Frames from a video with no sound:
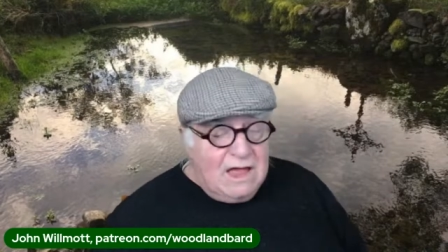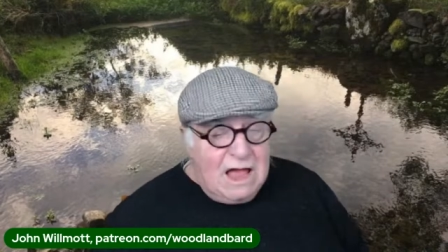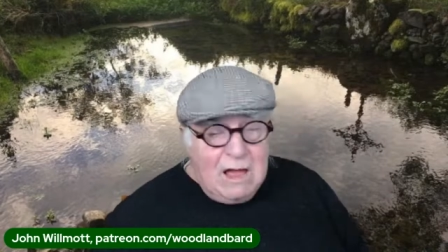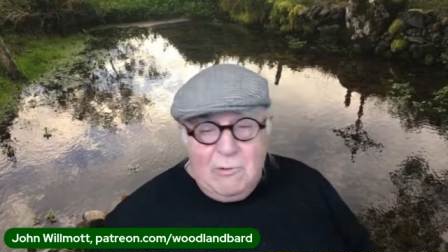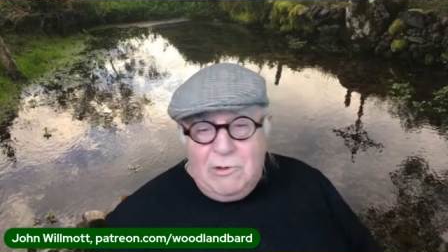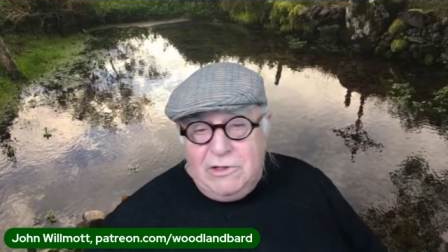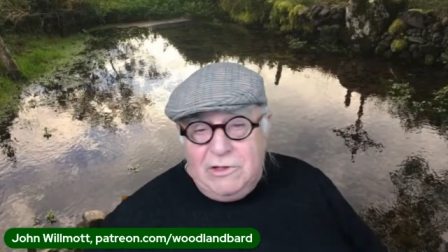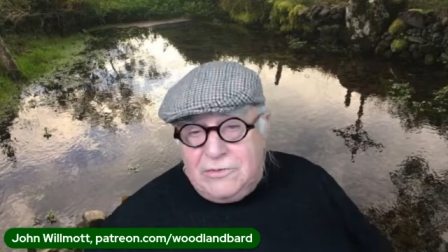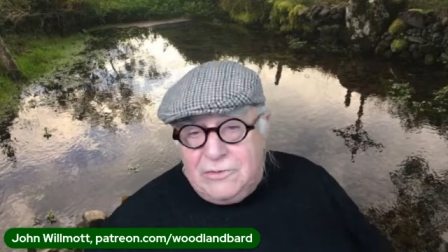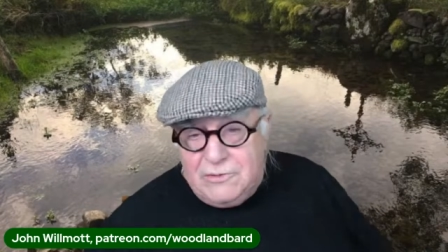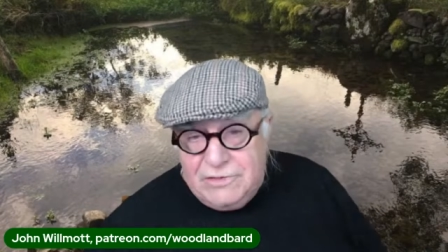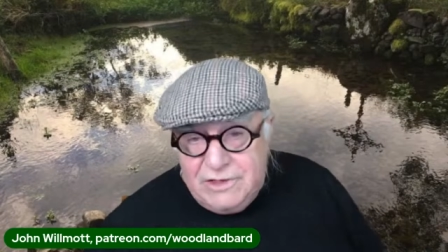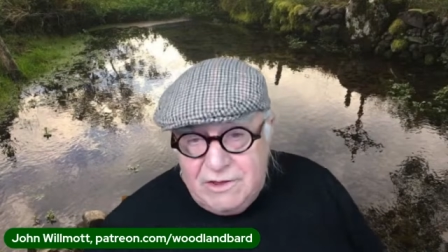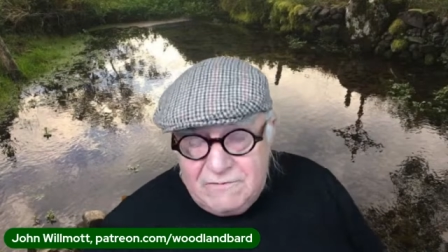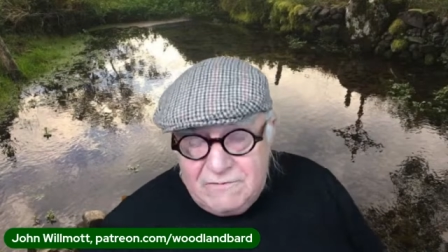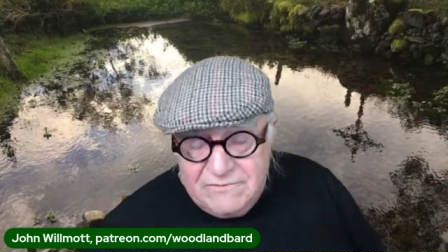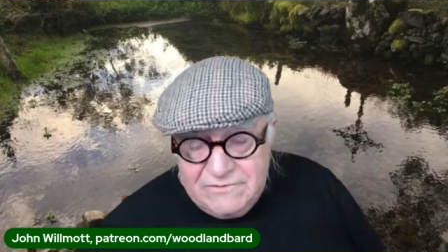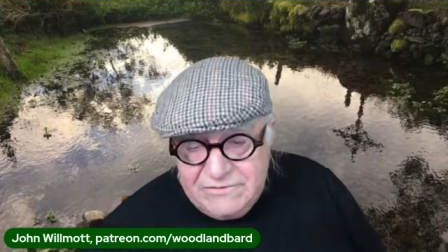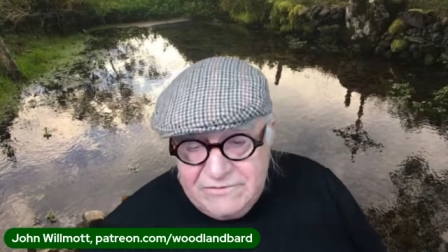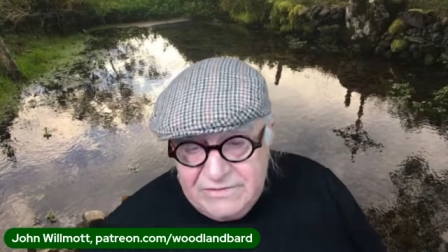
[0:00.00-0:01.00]
I would have thought the
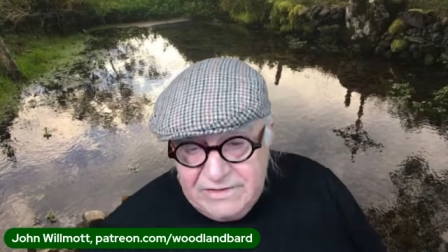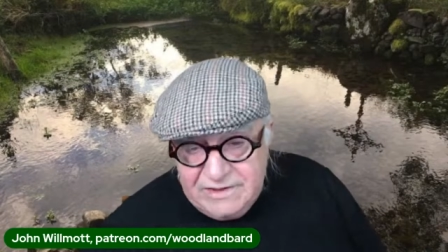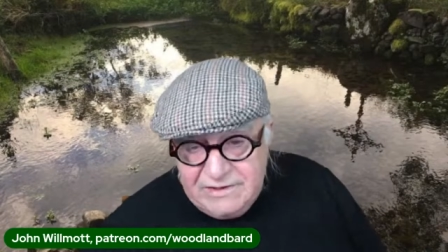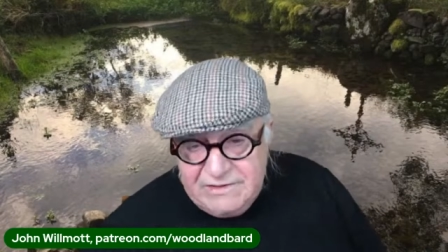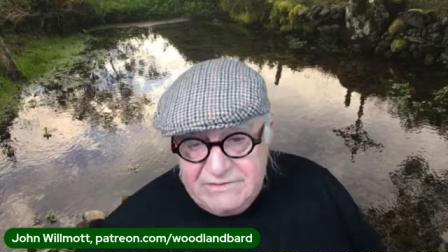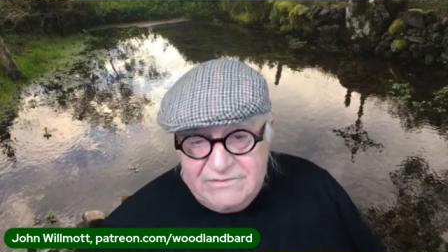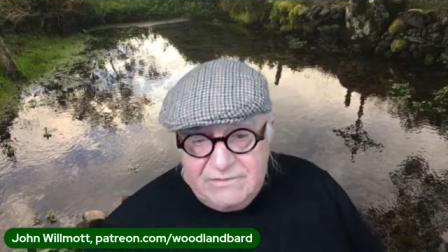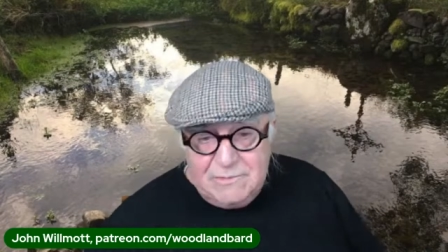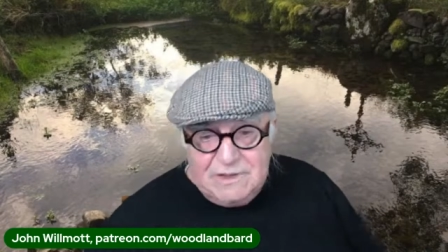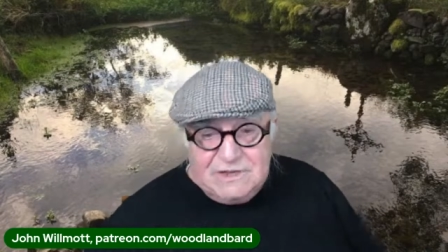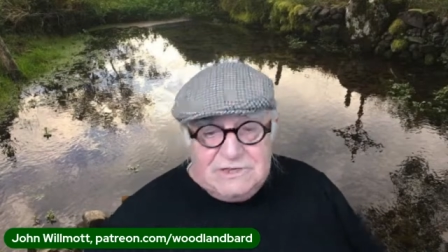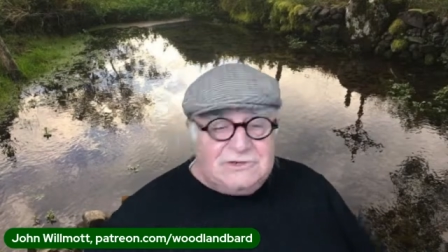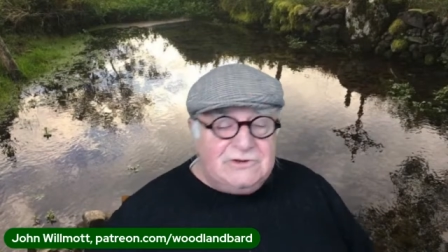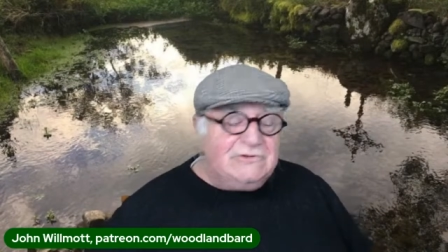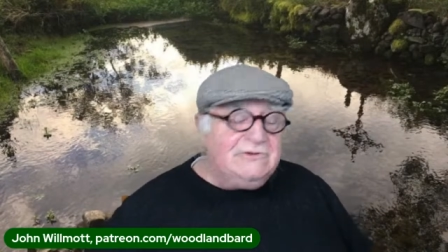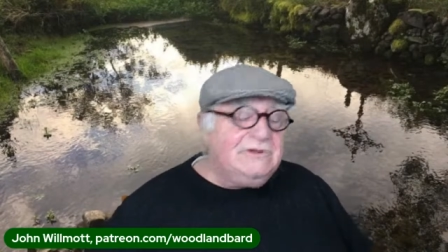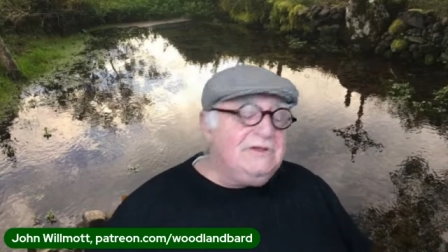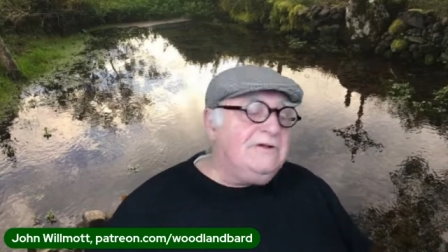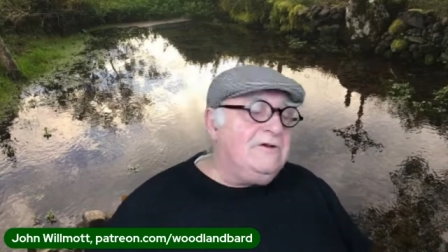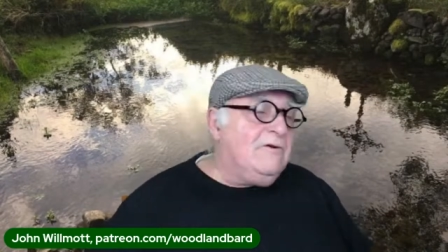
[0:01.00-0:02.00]
obvious thing is to make
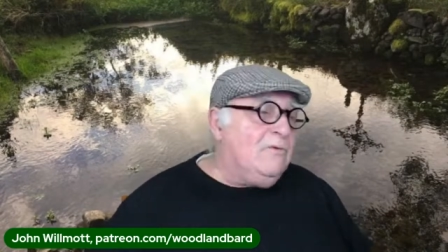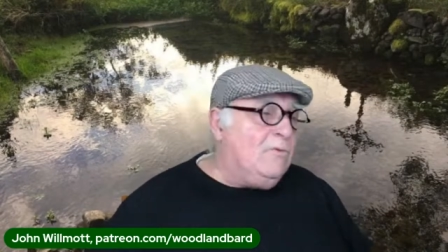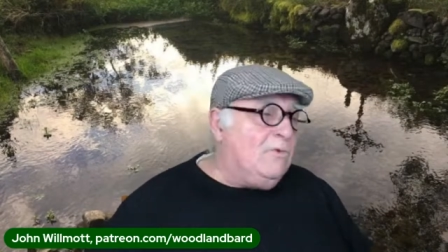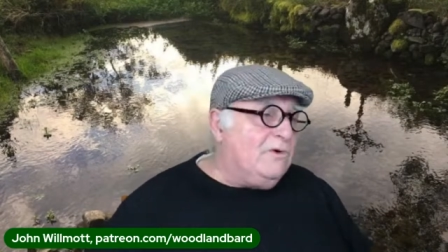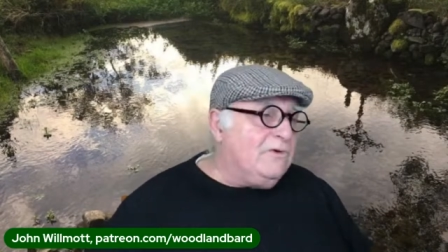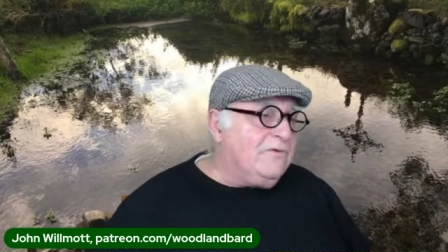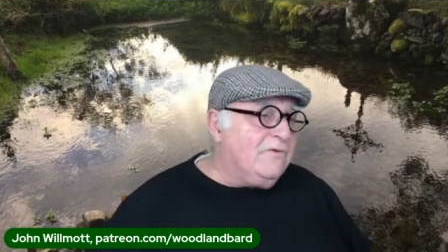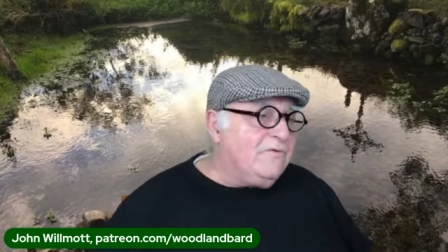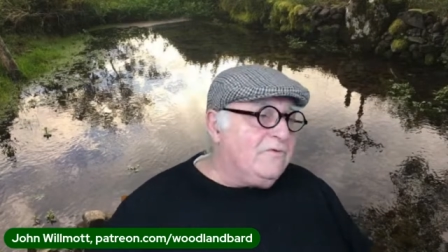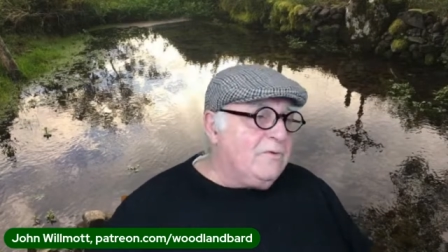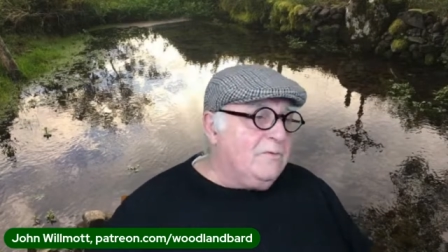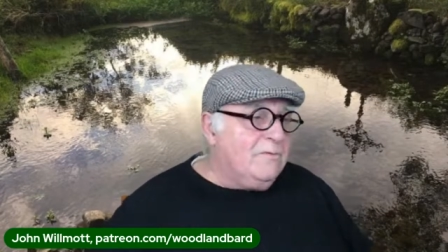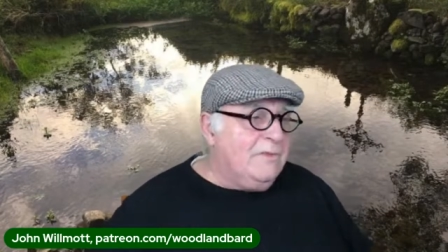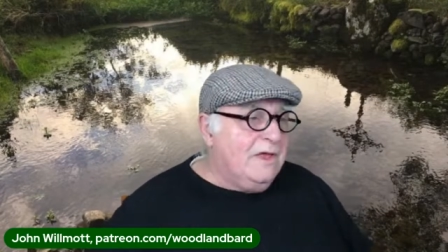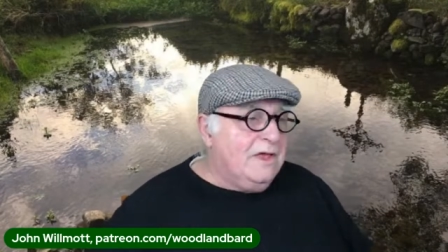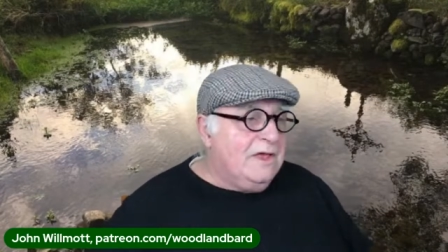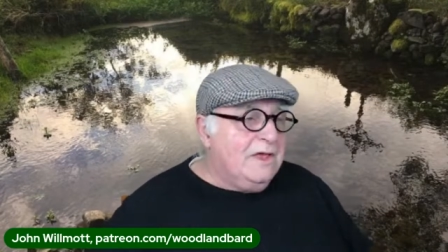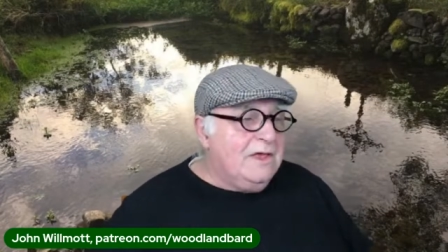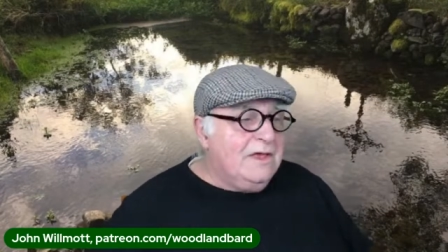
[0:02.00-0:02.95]
sure you got water from